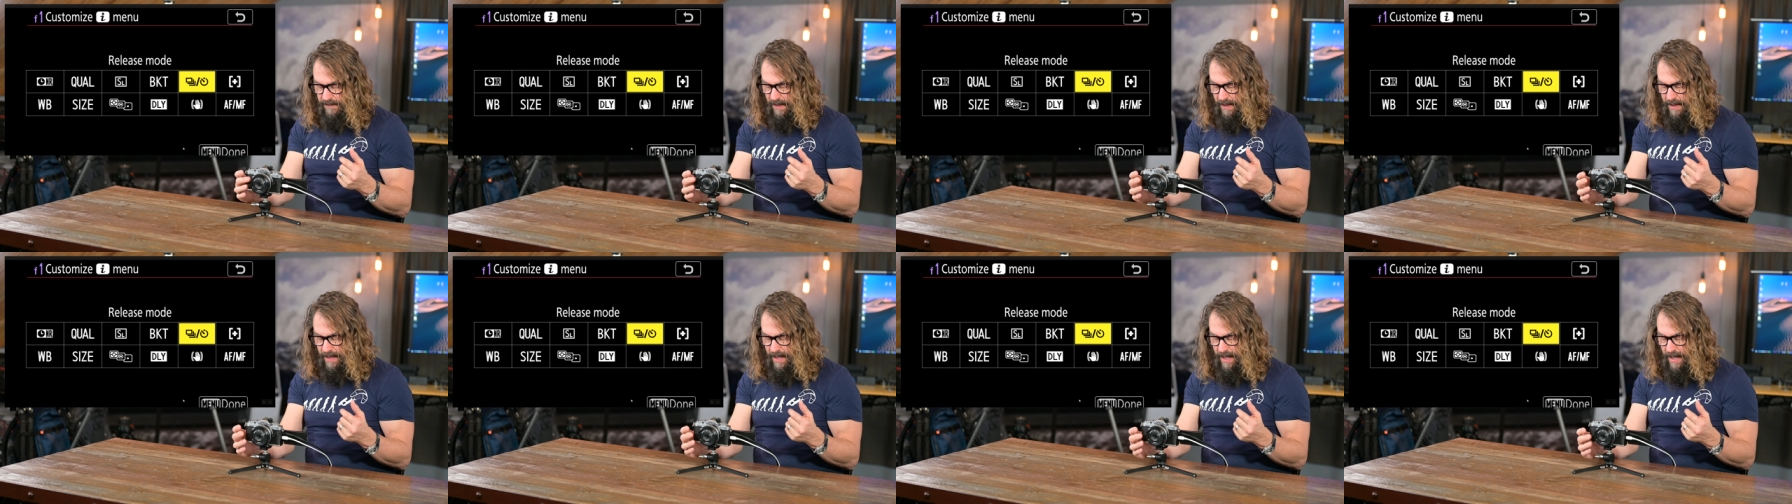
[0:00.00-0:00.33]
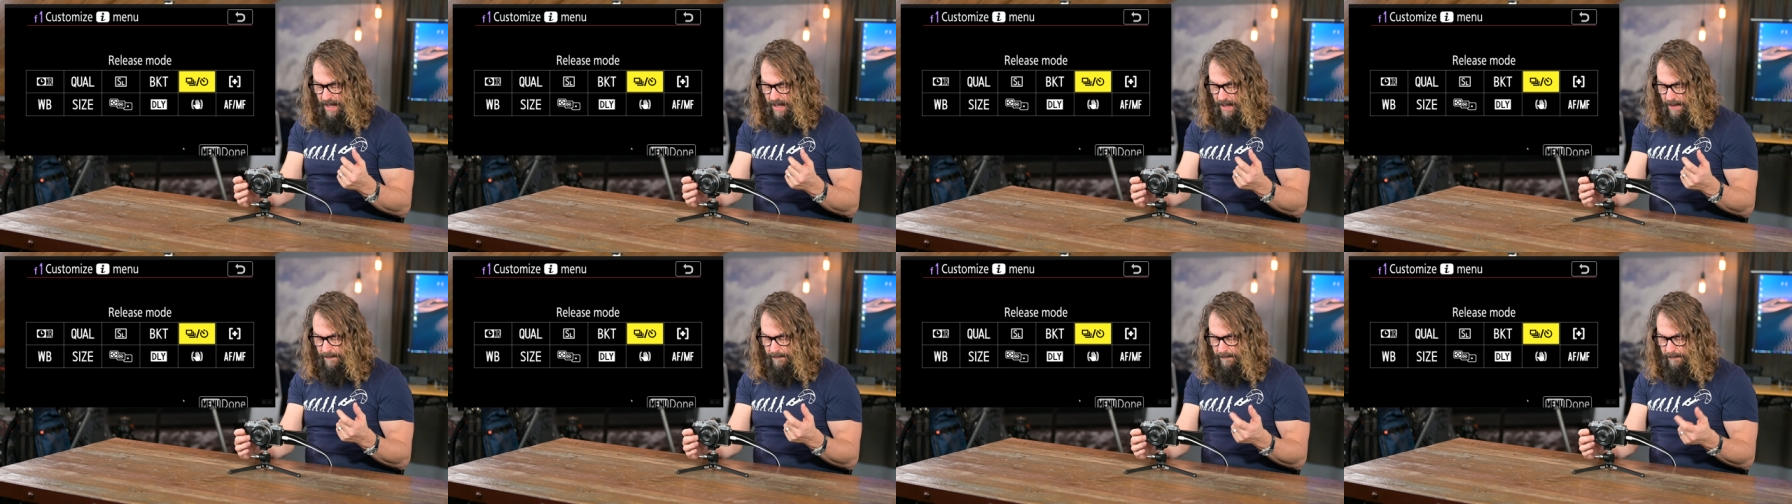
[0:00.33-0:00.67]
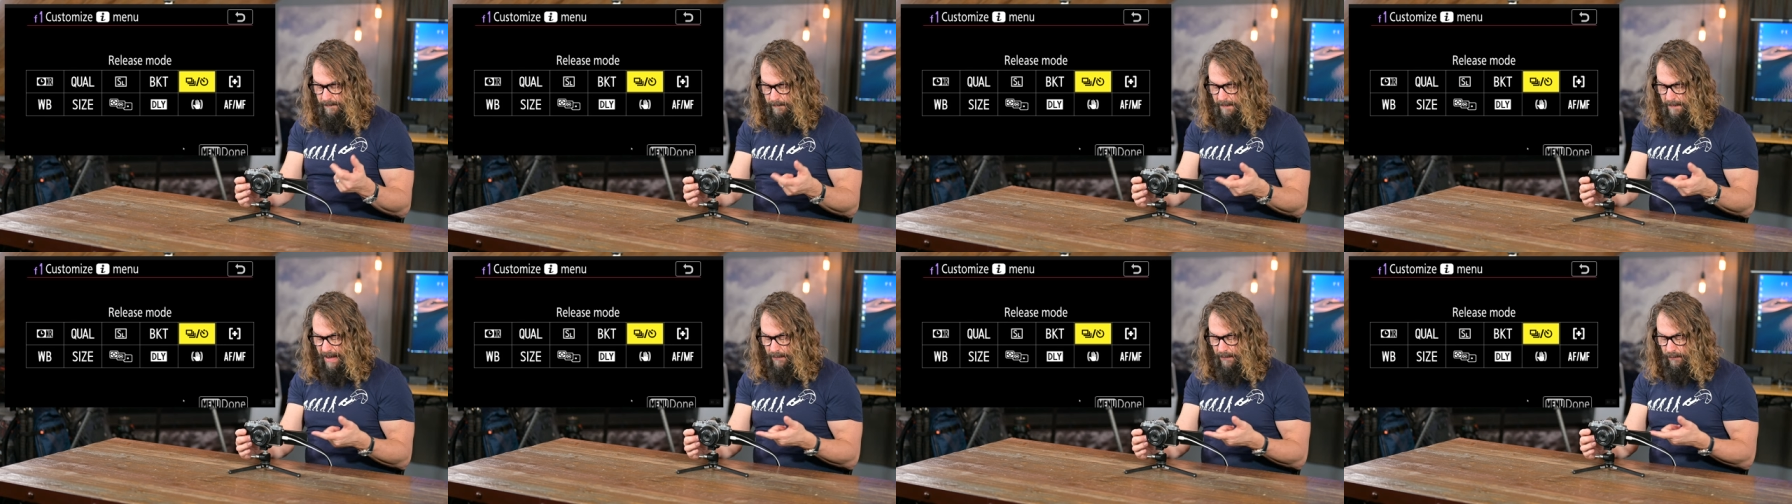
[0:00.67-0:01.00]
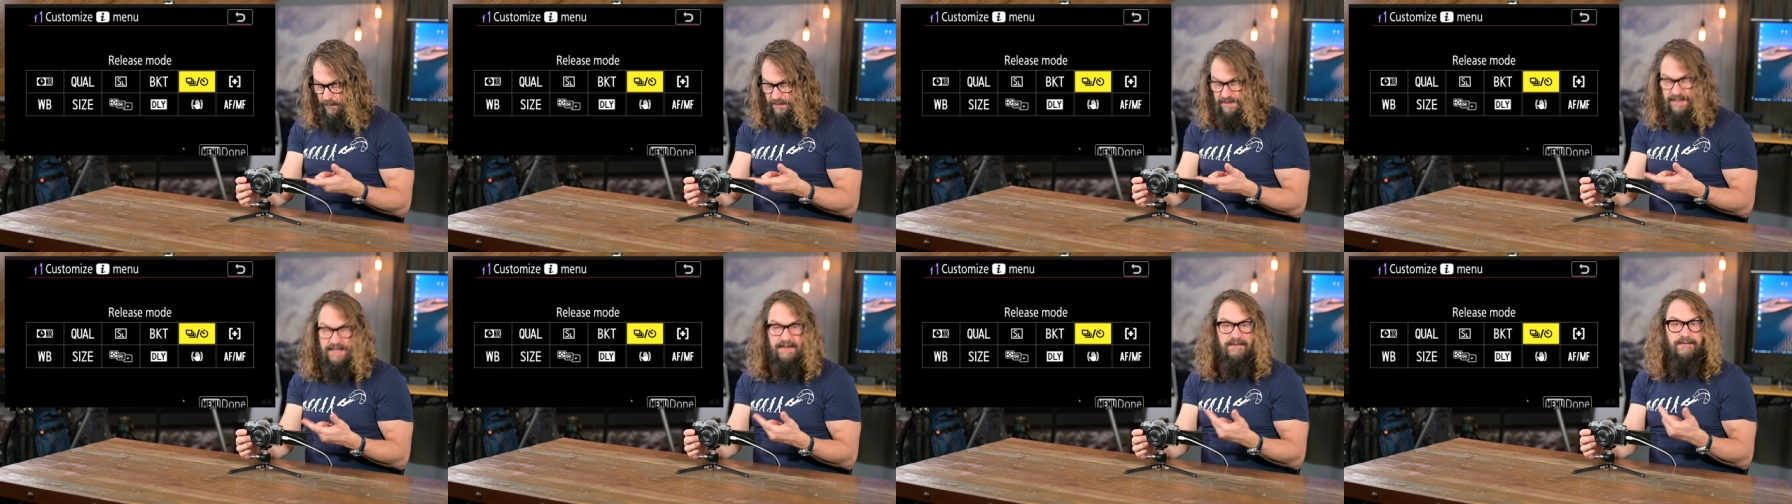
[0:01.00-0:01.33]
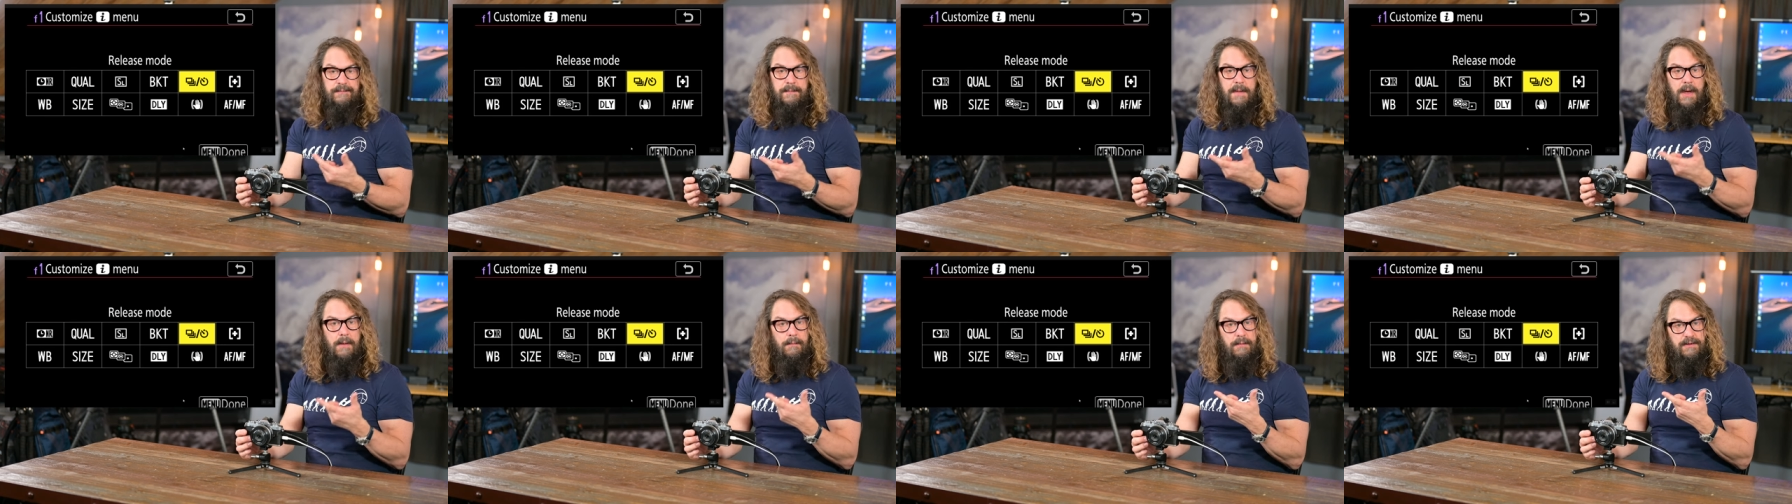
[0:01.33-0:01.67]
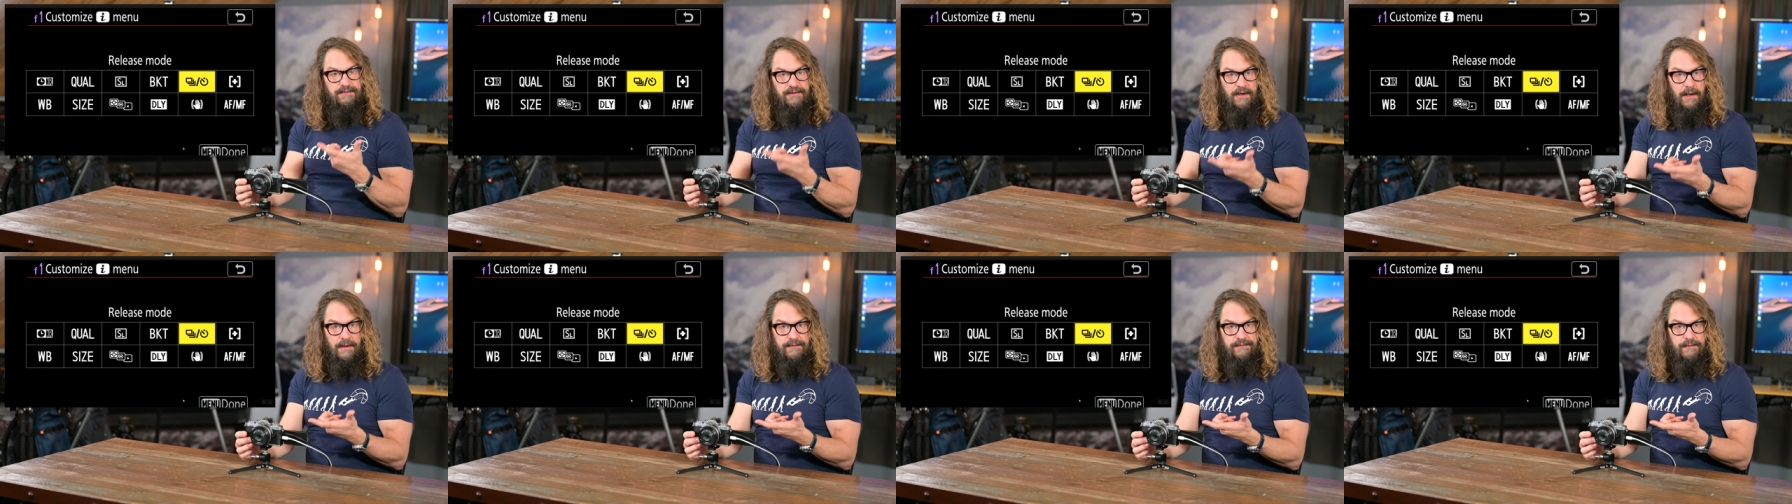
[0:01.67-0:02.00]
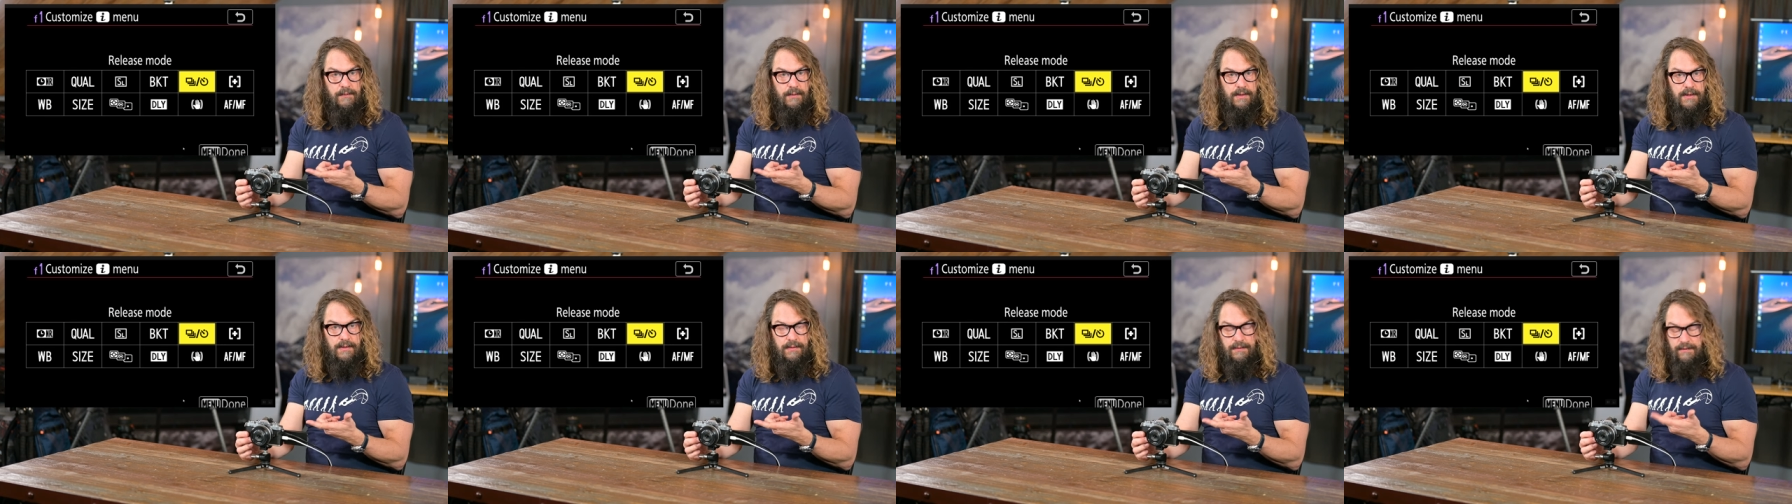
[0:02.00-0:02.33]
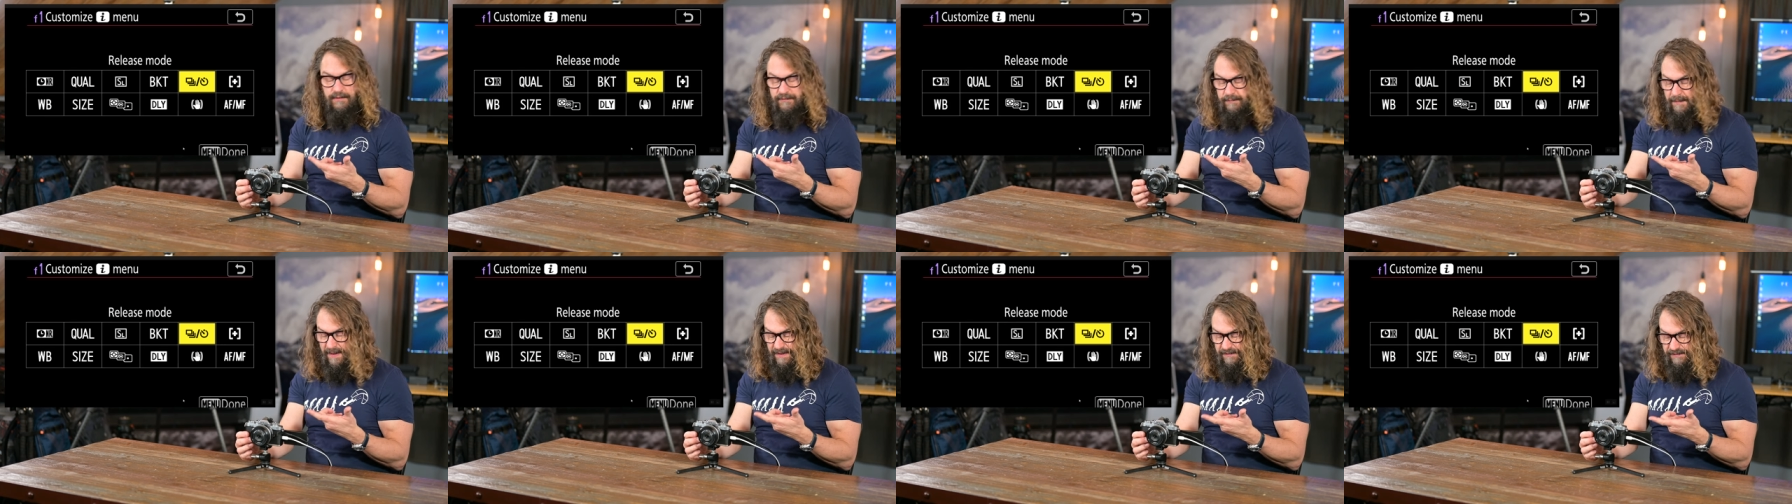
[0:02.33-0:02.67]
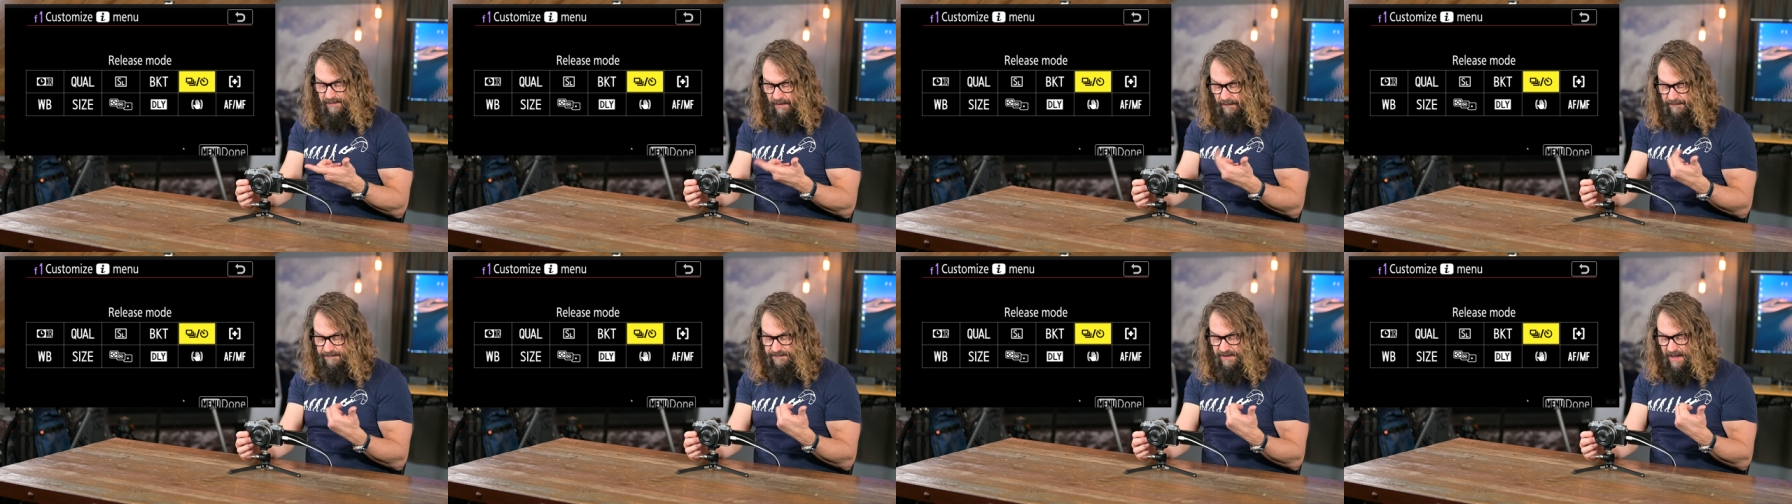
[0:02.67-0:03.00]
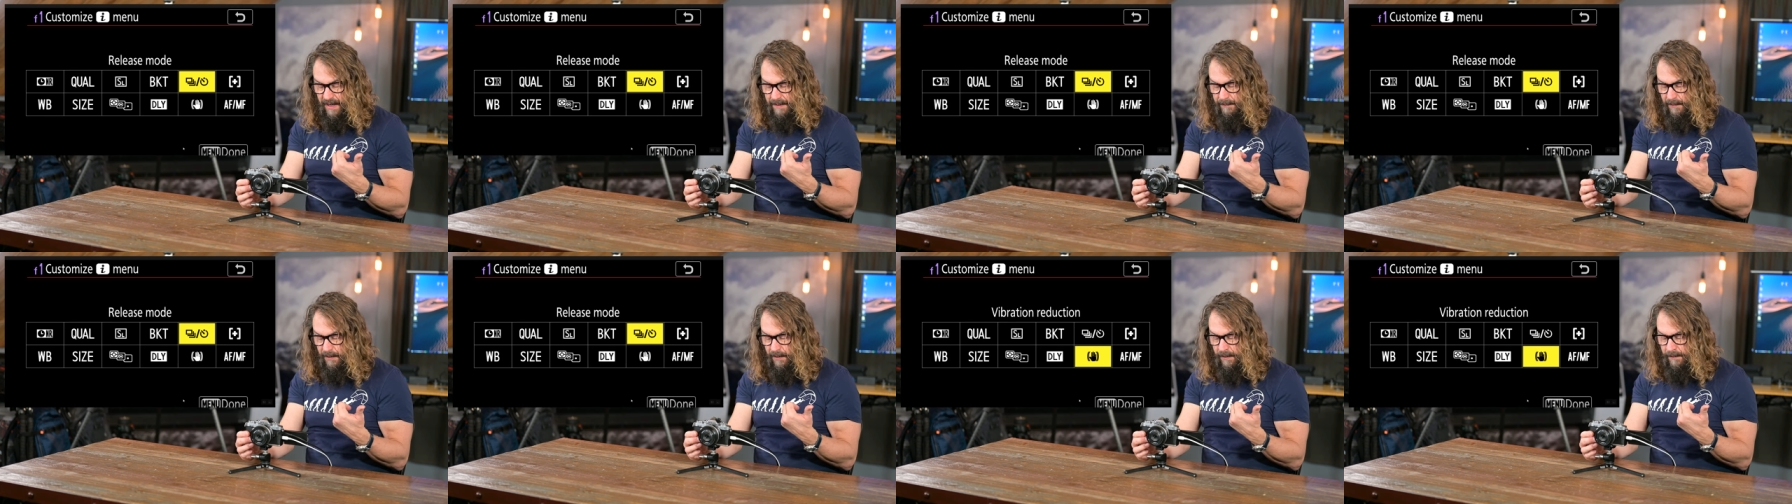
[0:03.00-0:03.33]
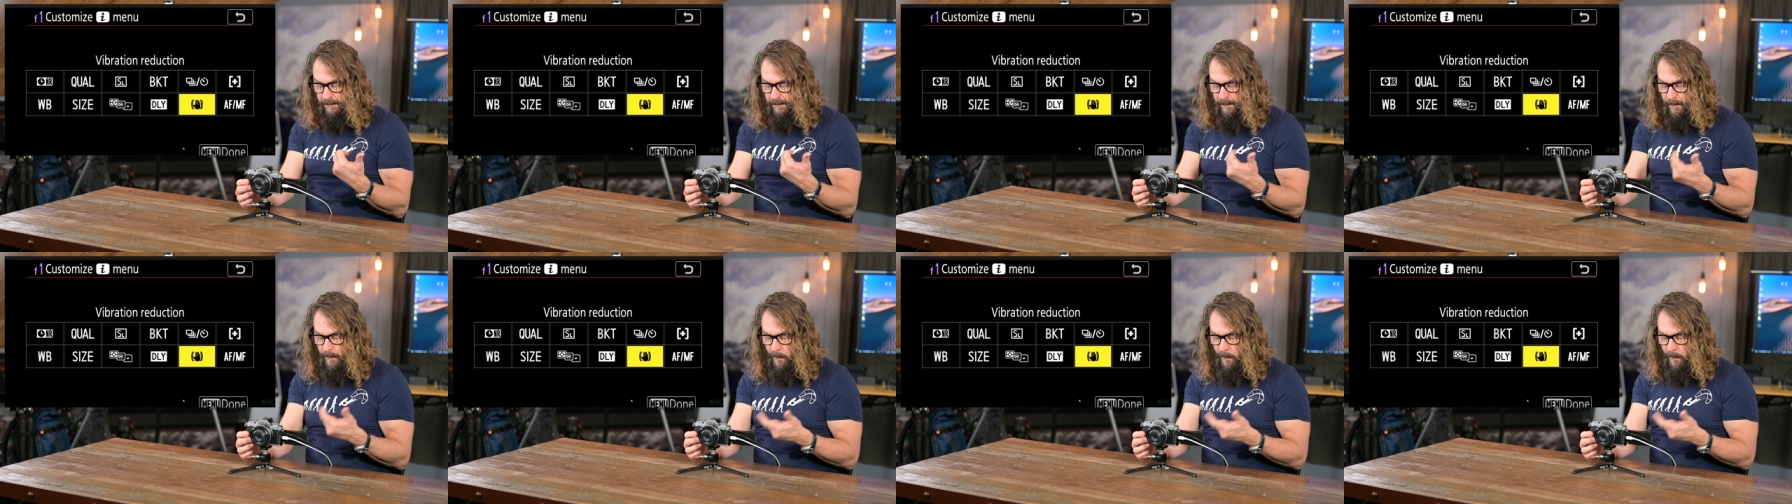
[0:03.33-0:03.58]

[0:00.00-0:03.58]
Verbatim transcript: um, my release mode, which also includes my self timer,